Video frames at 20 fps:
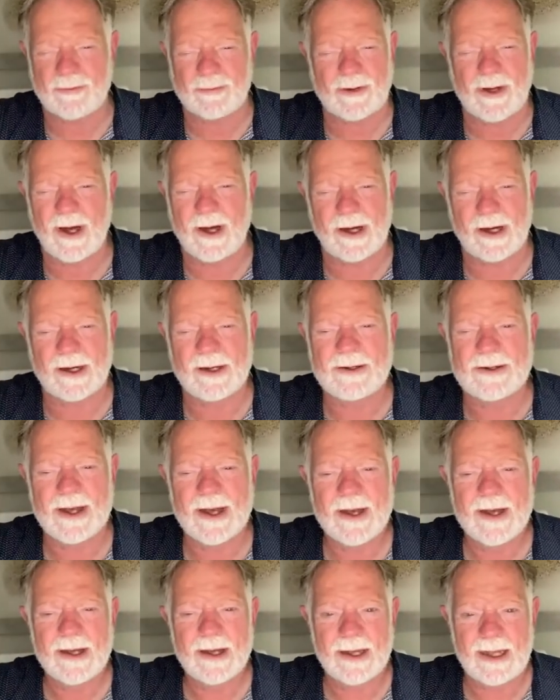of God.
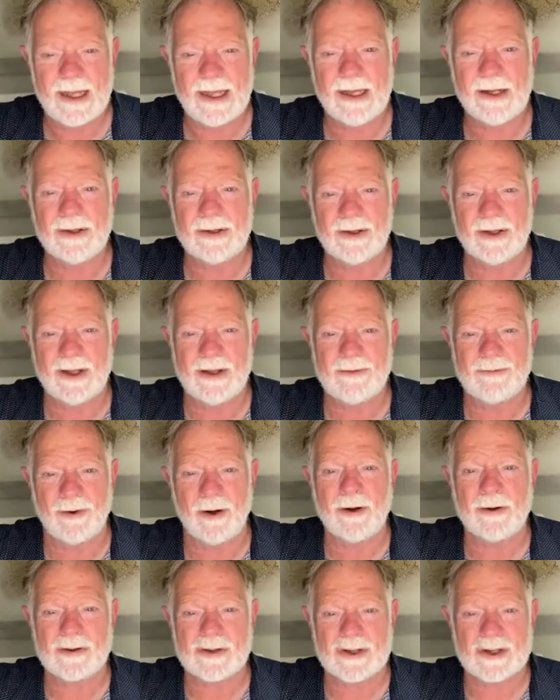Healing
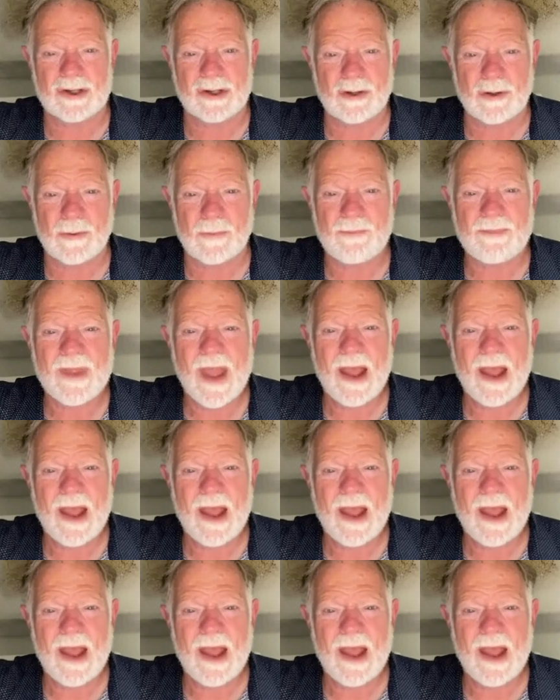virtue